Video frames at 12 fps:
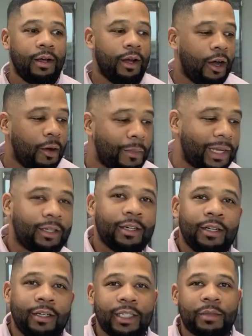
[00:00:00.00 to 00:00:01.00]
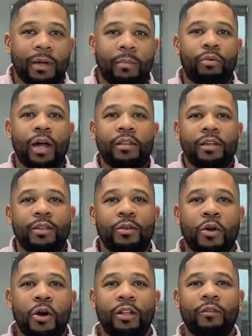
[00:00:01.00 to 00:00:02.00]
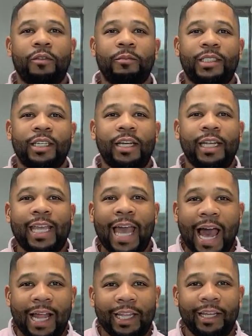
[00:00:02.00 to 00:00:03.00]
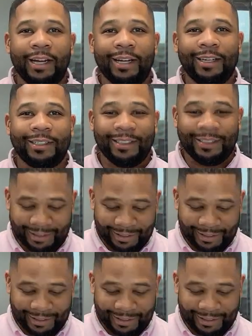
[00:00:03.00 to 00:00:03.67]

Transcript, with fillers: Oh my goodness, my brother, you calling from sunny Cali, huh?